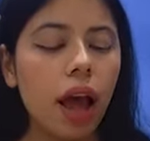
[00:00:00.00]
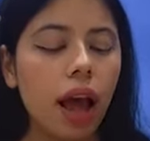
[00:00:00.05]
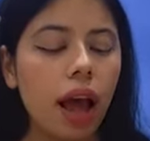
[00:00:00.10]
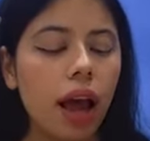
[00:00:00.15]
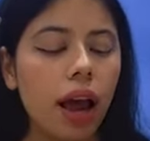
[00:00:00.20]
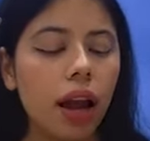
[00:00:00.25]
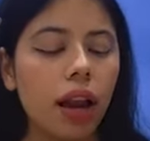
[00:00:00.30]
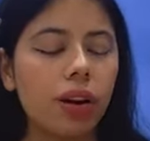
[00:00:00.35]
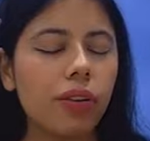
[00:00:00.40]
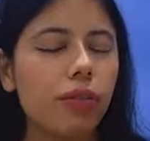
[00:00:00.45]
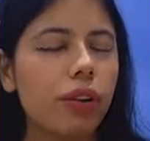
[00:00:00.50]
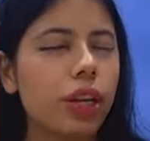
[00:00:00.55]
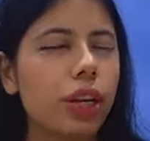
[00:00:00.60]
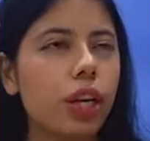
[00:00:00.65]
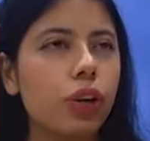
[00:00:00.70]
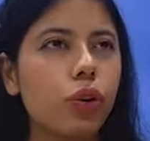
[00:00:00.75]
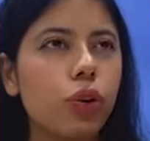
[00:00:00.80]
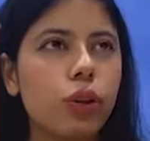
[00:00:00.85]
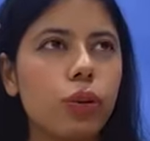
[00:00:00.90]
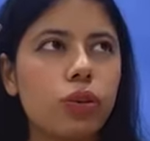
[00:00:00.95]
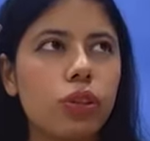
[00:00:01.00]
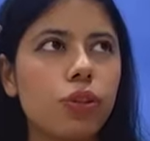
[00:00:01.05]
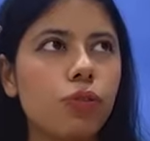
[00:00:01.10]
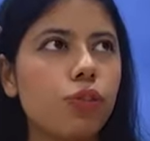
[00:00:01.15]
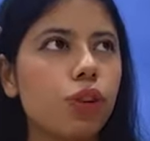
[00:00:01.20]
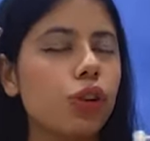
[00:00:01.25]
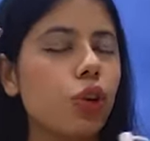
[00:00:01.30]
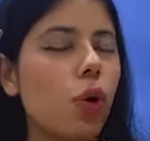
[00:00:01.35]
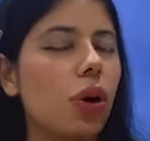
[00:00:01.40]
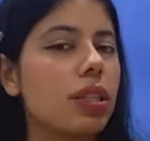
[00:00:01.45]
and we tend to use
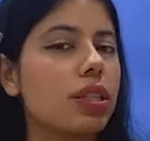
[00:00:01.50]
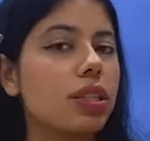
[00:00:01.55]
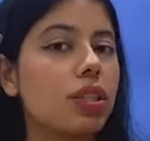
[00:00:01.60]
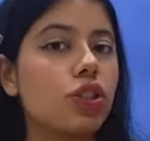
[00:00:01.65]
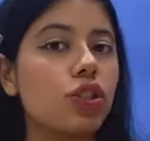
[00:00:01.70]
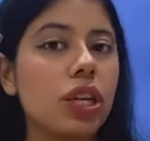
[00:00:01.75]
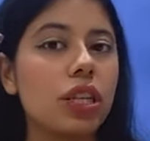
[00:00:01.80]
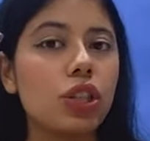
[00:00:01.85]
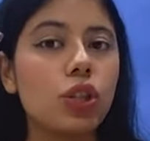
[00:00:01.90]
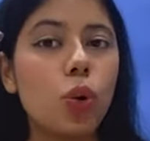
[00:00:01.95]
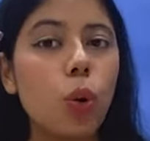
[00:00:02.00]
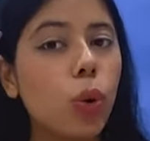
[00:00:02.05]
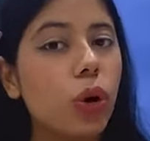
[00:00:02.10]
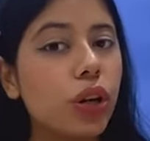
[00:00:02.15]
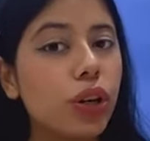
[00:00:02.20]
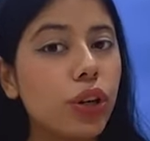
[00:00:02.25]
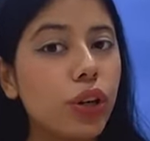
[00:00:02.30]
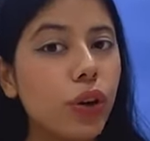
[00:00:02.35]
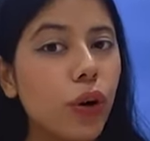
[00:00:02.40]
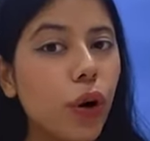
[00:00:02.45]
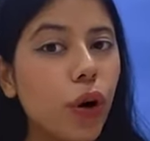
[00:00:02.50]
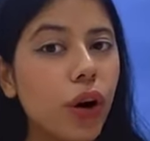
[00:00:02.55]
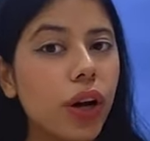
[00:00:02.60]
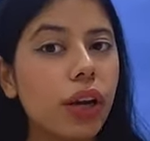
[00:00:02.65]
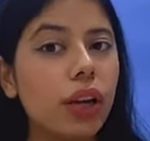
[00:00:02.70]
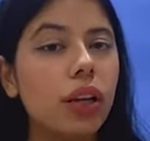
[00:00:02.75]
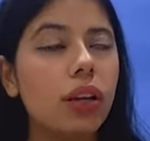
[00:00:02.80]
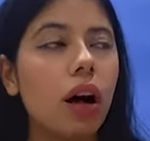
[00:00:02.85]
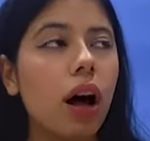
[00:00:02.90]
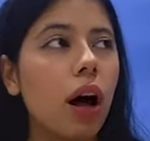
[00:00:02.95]
different oils such as coconut
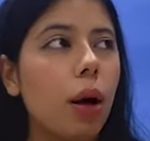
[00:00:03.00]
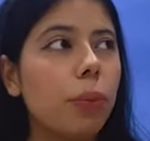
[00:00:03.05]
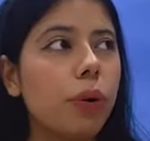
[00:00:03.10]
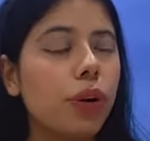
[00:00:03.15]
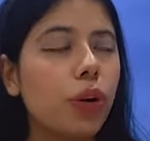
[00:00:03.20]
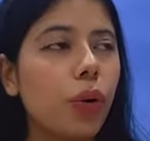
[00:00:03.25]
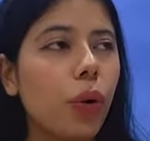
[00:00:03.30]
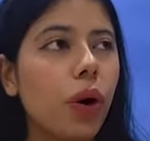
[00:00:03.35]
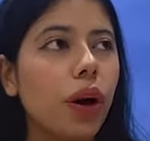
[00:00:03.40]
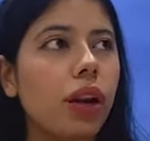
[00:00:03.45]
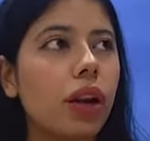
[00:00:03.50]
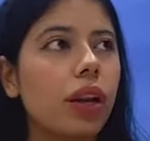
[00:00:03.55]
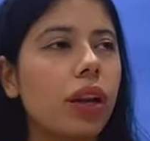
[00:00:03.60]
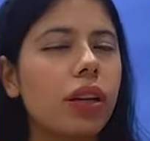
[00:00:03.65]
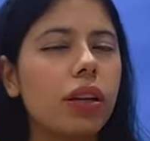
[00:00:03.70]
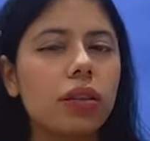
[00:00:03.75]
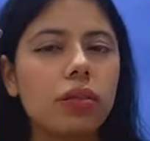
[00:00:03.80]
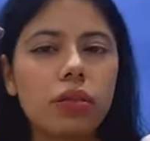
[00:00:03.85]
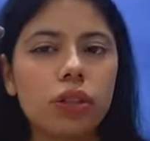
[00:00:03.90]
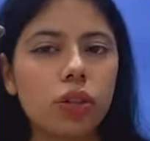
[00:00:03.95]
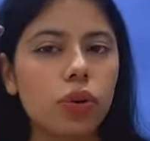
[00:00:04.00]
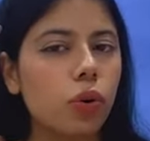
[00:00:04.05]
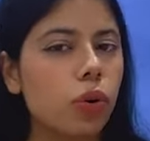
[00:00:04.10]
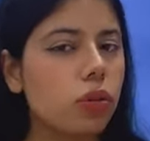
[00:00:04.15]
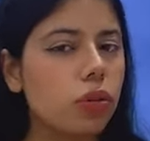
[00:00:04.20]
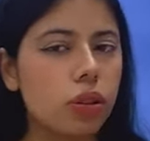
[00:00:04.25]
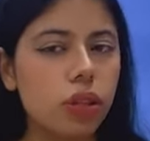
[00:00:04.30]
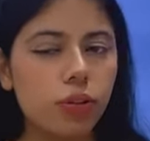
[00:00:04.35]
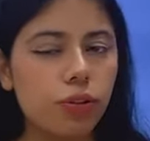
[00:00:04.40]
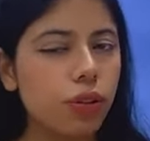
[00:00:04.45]
oil, almond oil, and you
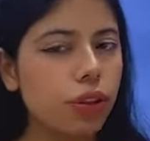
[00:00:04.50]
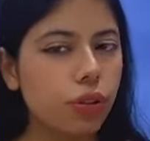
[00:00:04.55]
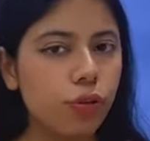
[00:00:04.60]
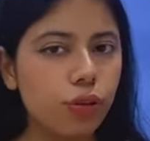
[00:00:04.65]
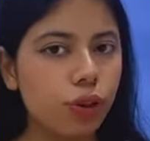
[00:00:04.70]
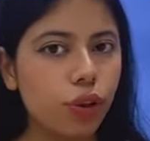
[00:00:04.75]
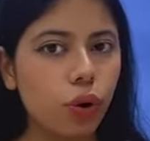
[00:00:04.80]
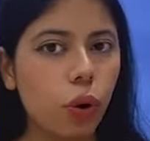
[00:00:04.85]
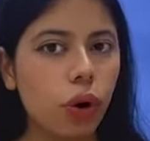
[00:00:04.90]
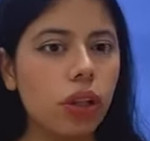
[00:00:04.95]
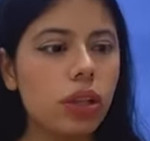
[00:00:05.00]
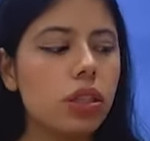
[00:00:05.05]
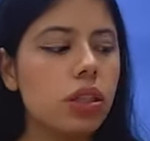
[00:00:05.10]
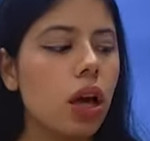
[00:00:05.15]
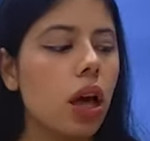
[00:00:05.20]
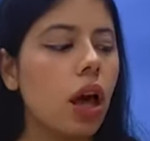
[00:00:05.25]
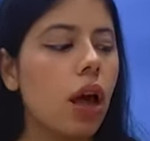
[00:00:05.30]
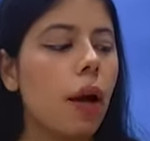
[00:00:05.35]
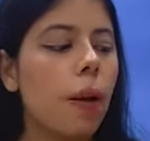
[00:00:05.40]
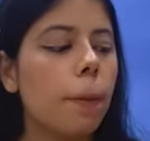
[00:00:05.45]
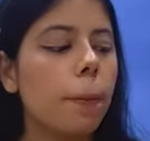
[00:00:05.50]
know, different oils,